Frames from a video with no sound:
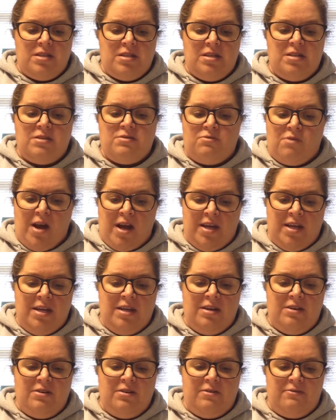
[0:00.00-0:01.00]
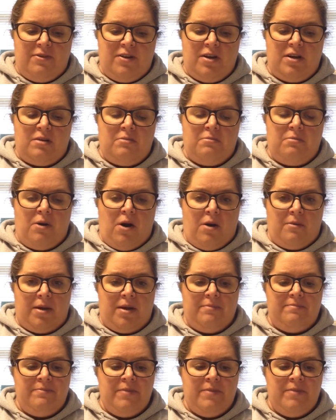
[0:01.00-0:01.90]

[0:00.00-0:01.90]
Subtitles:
It's right here in the front compartment.